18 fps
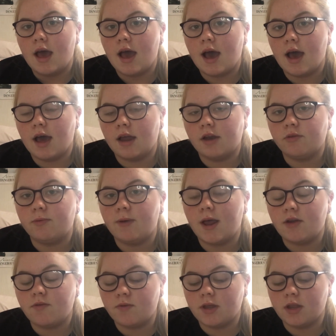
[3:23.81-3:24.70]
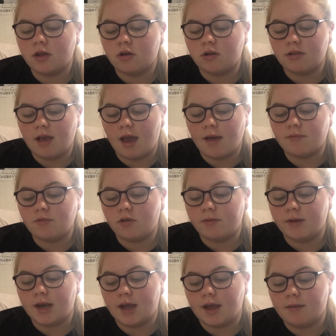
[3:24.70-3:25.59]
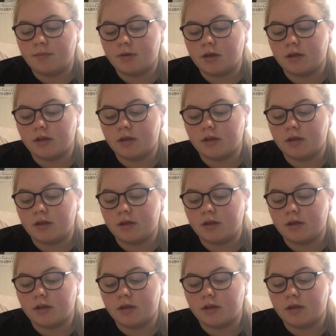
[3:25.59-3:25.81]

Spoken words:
and we had a really good time doing it